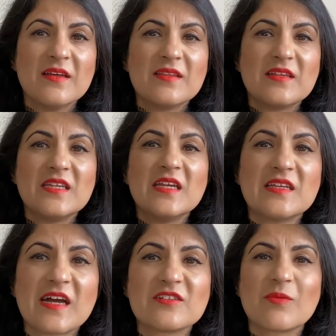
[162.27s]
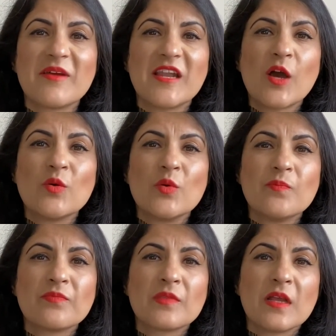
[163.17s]
The details are below.
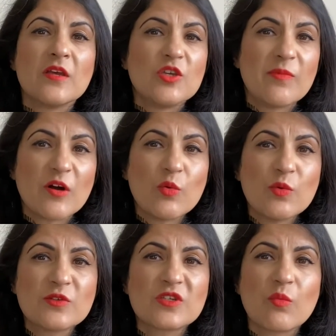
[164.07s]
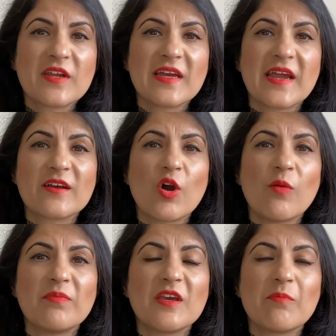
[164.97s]
You might also want to get a
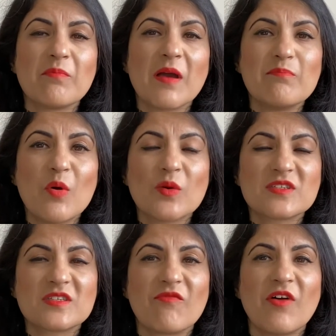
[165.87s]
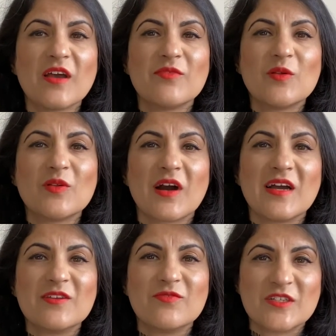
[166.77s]
copy of my book, Survival
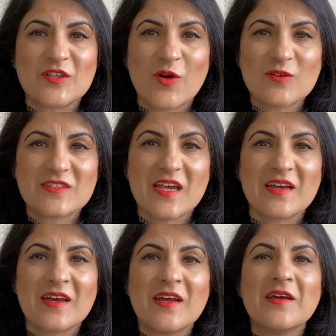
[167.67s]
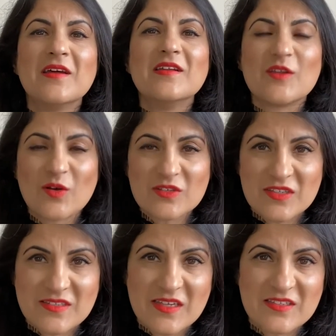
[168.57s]
Guide for Toxic
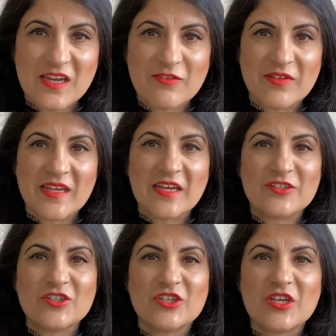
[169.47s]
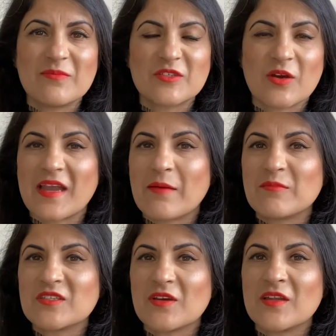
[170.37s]
Narcissistic Relationships, on
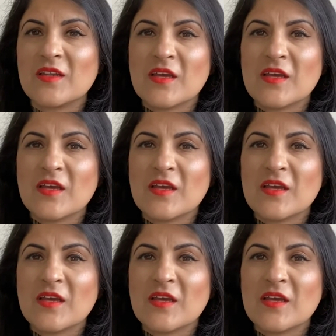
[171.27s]
Amazon.